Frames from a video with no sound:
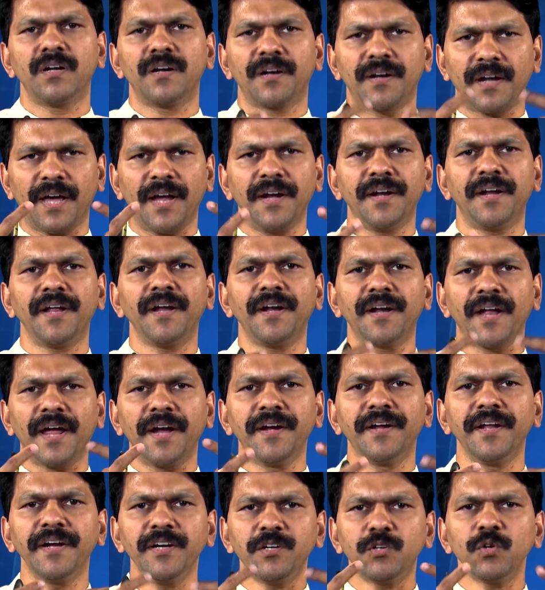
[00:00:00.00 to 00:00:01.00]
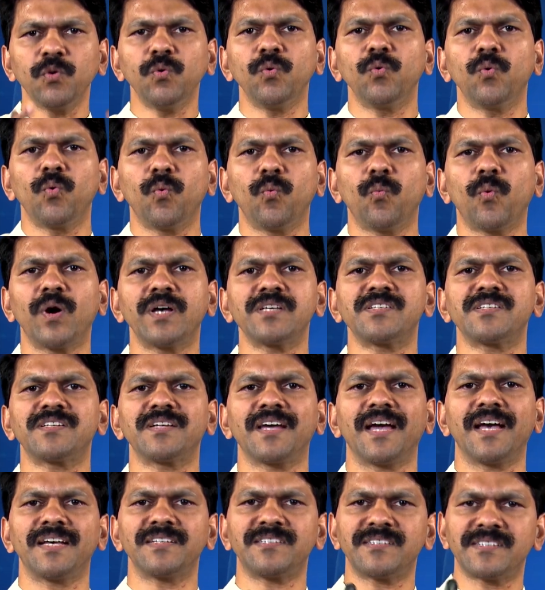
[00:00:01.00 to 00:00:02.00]
1992
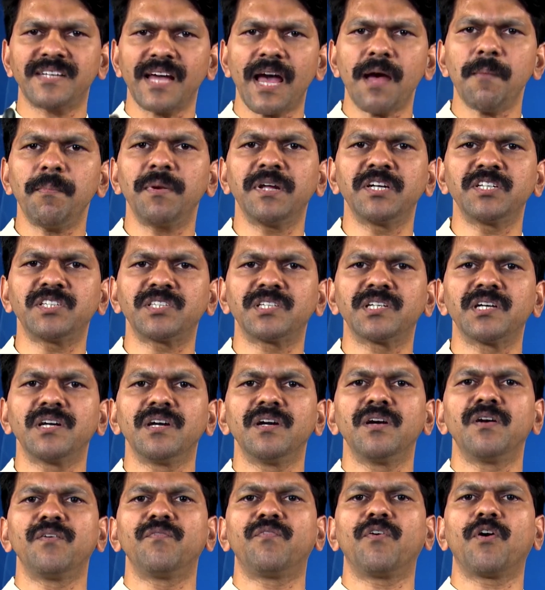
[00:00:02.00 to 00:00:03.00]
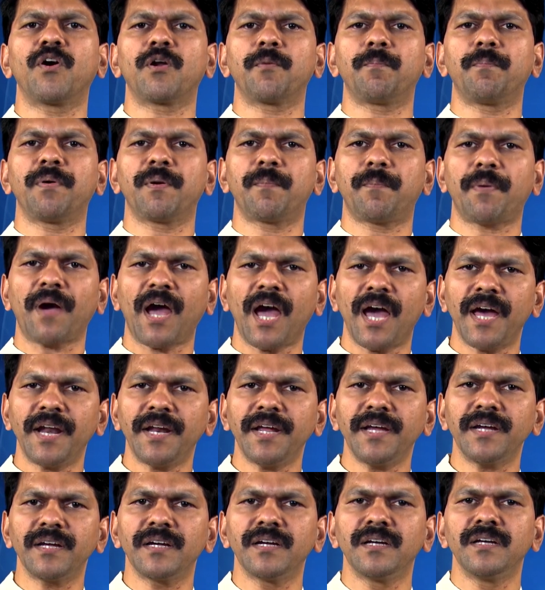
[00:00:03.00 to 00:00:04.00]
was established for
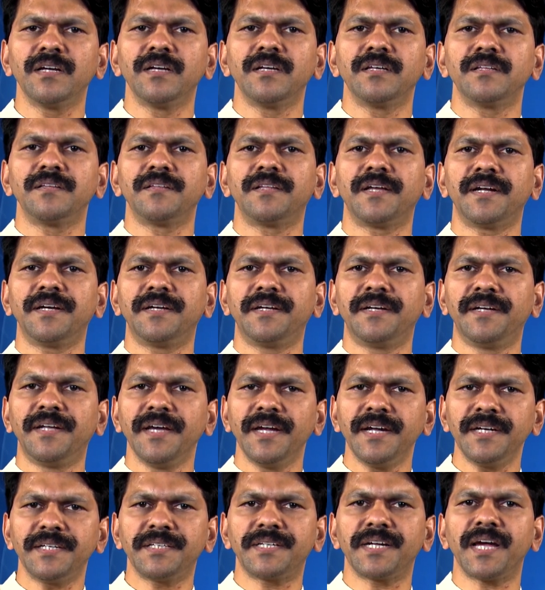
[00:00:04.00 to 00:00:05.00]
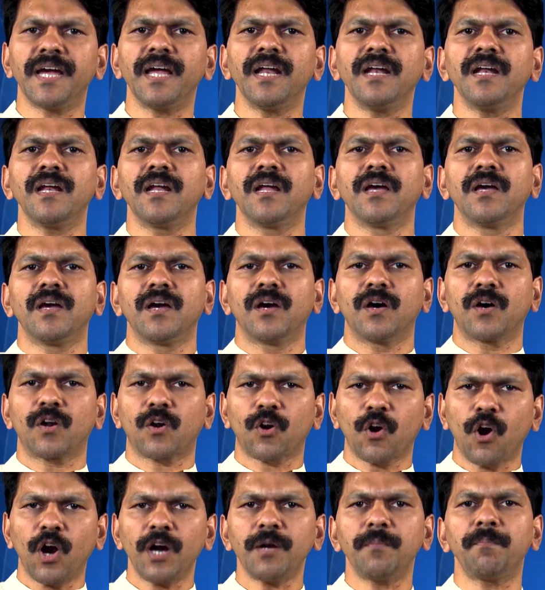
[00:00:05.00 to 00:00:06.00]
preparing the detailed
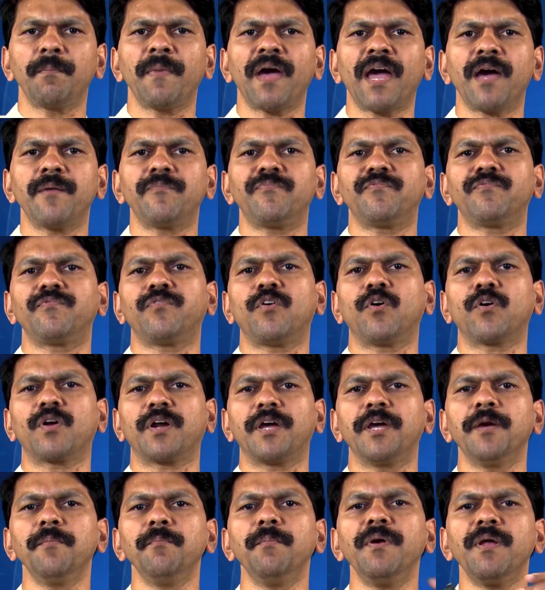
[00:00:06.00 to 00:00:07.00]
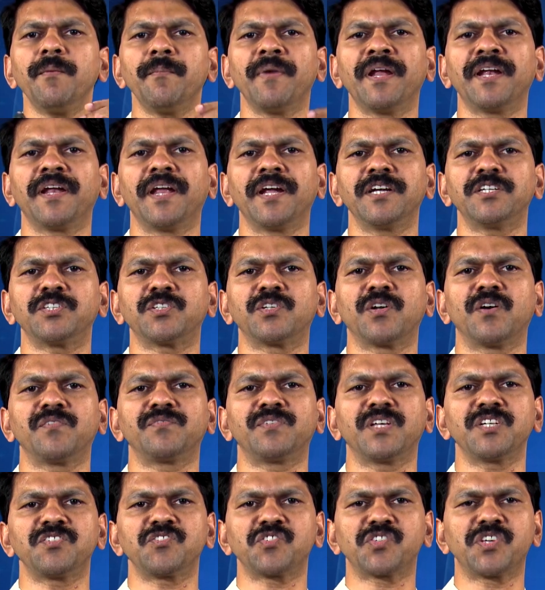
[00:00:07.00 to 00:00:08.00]
roadmap for implementation
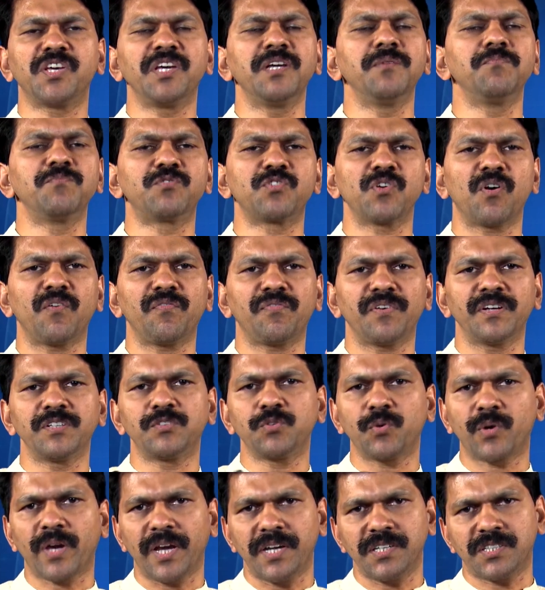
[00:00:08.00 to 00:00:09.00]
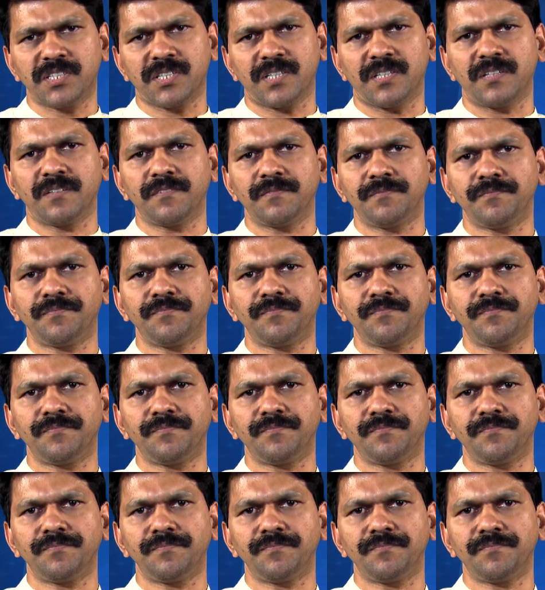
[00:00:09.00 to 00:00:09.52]
of the schemes of education.